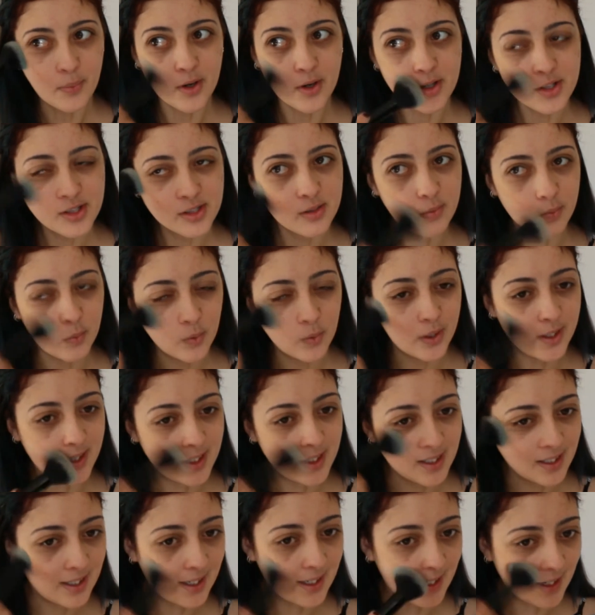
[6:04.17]
brush isn't
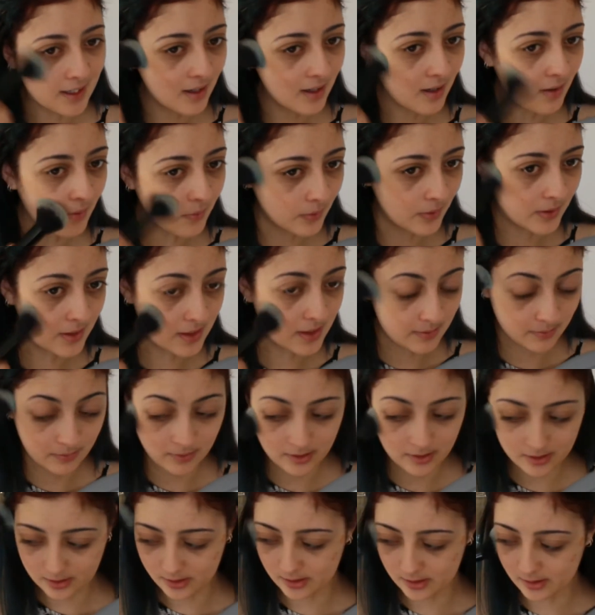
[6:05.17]
working out, or this
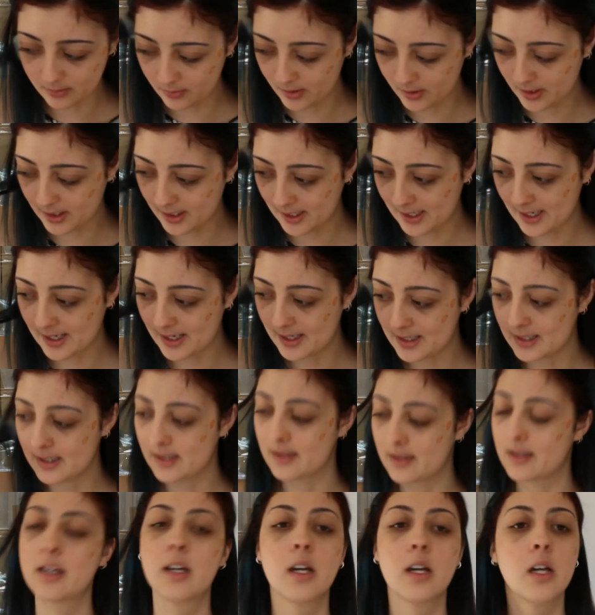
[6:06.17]
brush isn't working out
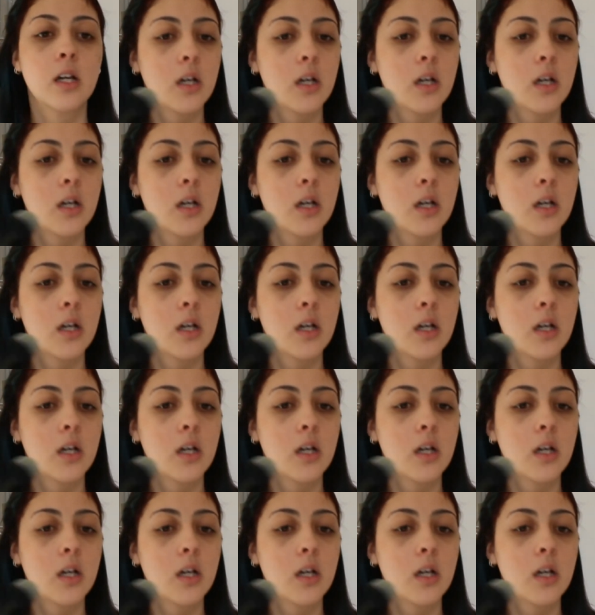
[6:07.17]
as